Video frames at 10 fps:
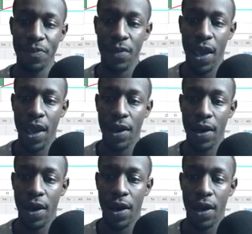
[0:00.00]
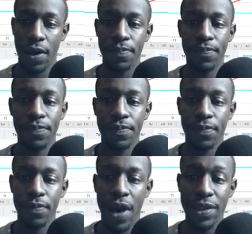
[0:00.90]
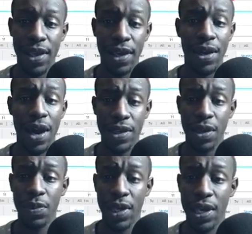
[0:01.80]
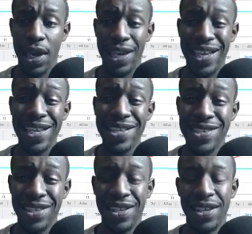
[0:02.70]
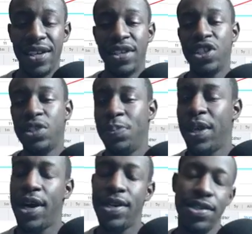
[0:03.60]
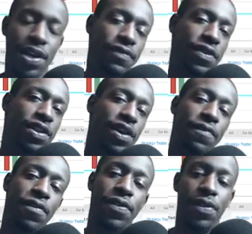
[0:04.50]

and I think we could get easily, just because of the different